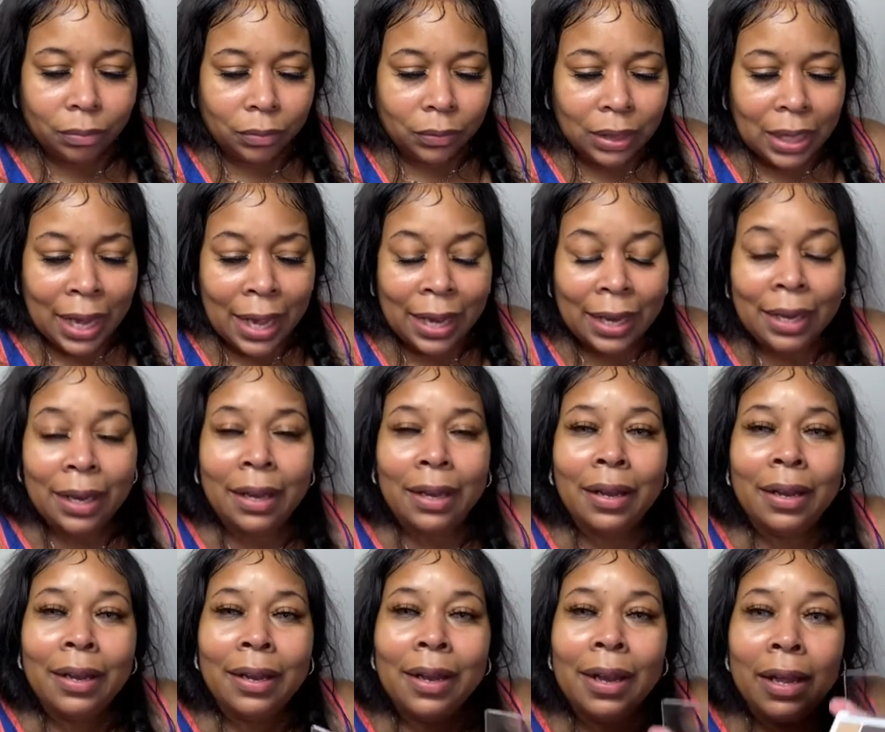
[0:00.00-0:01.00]
I
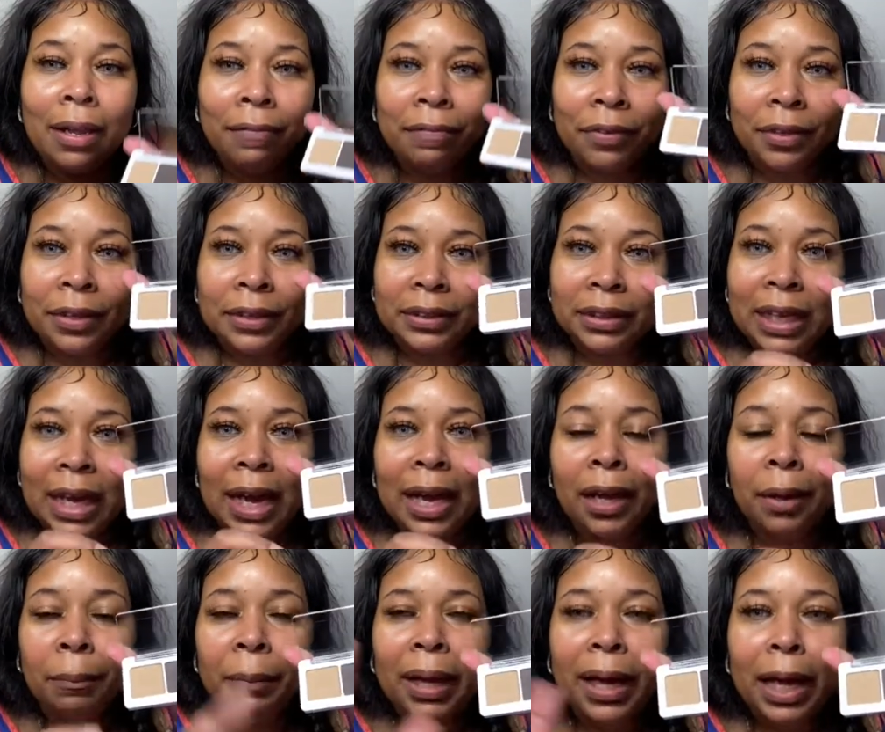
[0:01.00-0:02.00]
love it. I
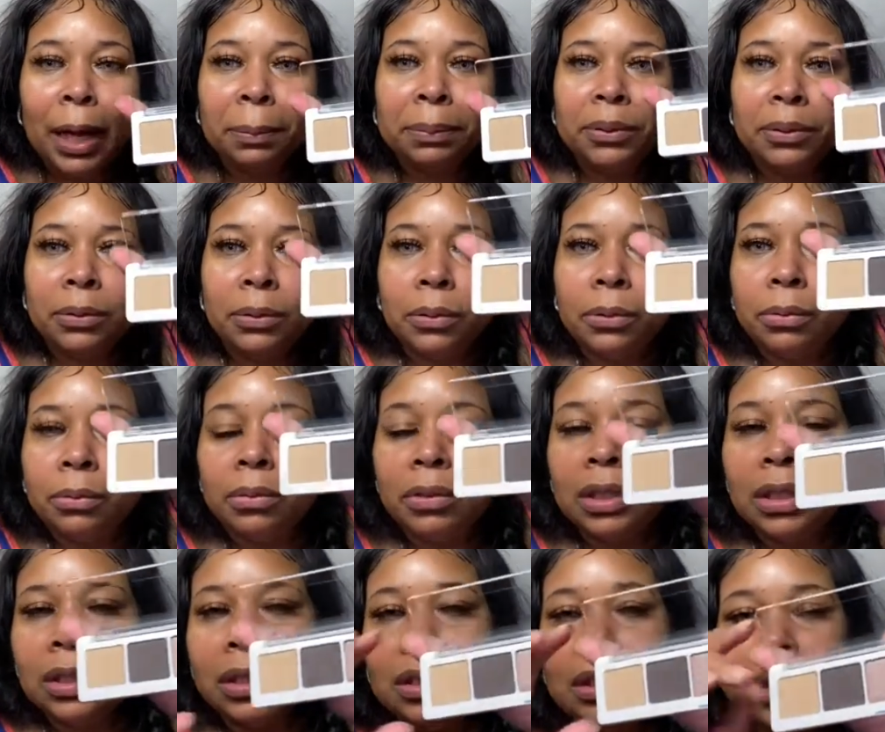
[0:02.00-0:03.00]
am
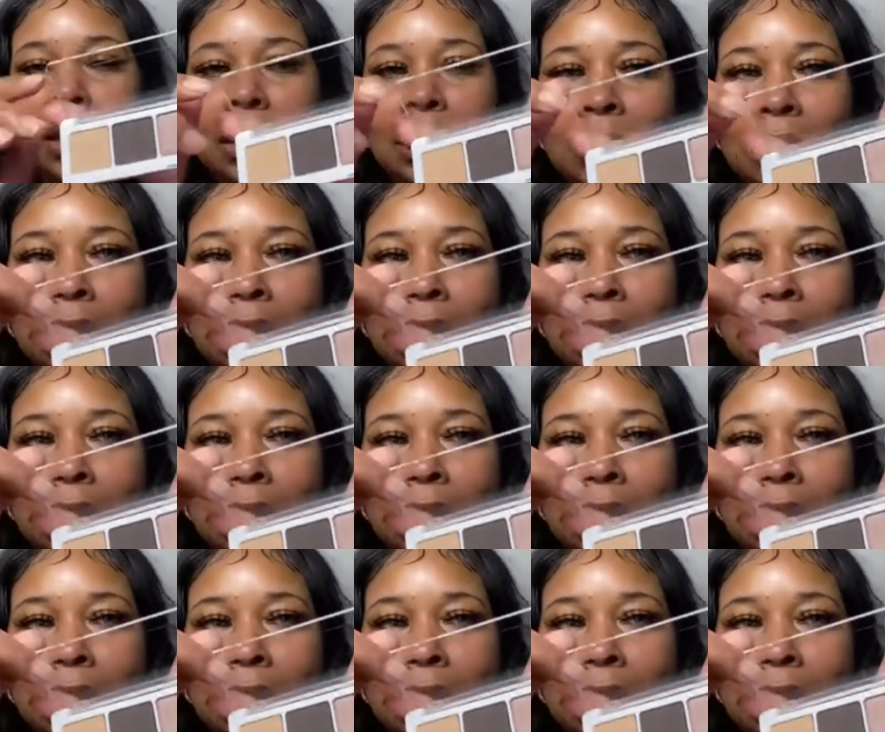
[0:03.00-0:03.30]
absolutely in